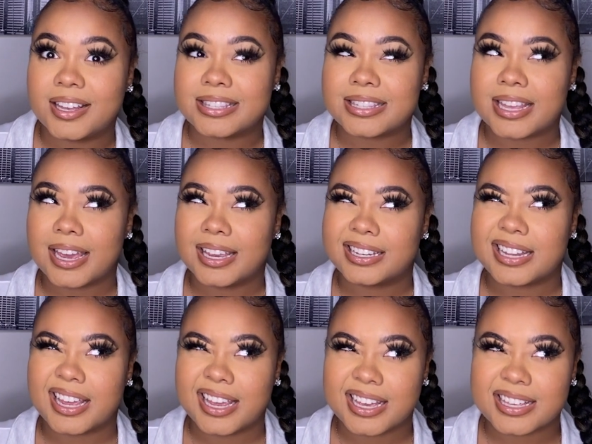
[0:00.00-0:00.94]
It's like,
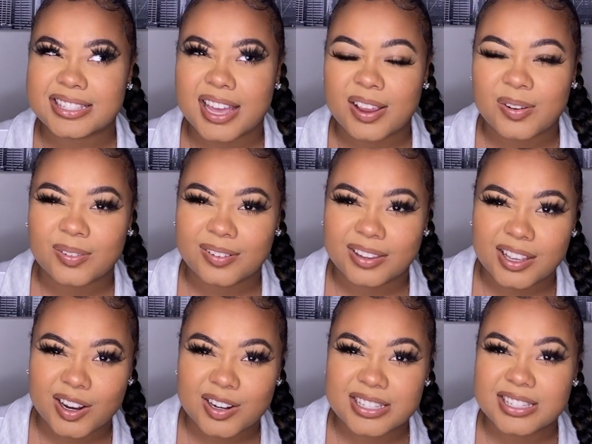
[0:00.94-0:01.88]
dang, is that really
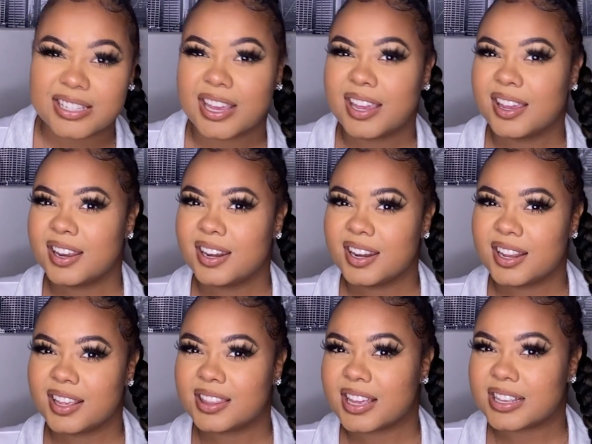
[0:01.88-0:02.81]
her skin
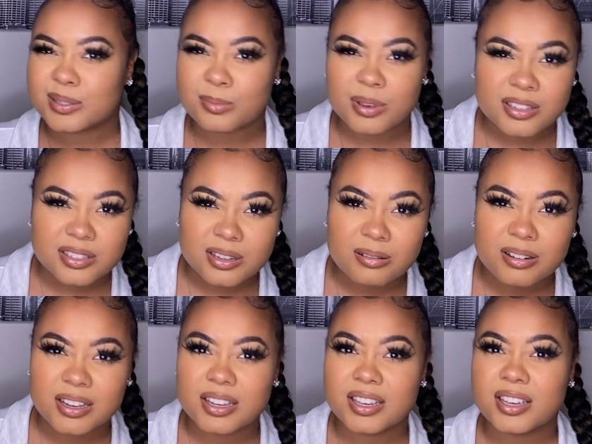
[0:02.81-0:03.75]
that smells so
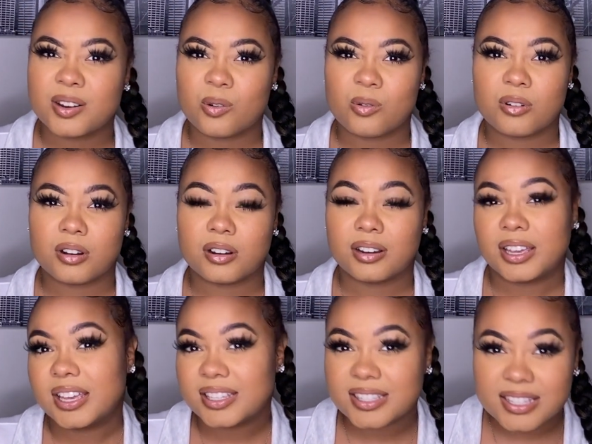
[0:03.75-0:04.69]
good, or
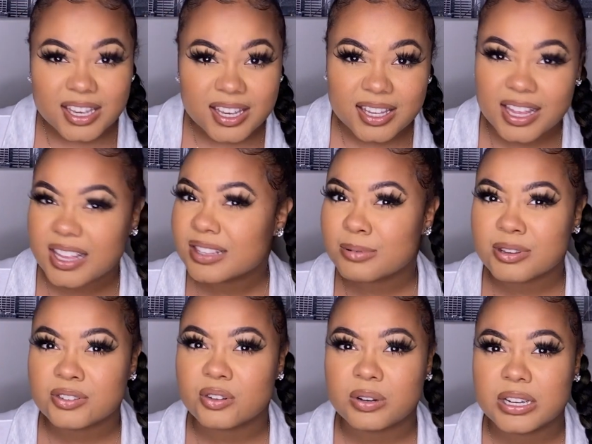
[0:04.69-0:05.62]
his skin that smells
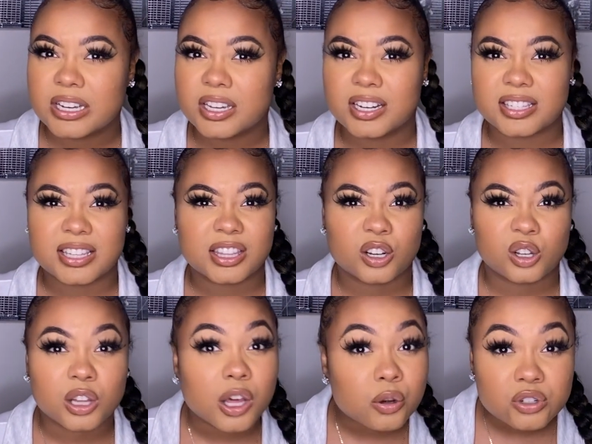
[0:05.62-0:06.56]
so good? Is it their
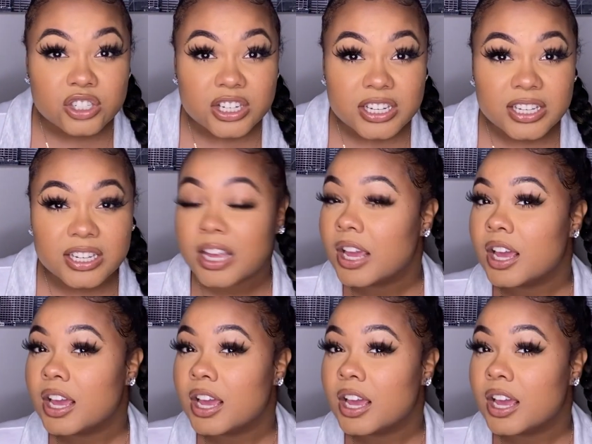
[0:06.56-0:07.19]
lotion?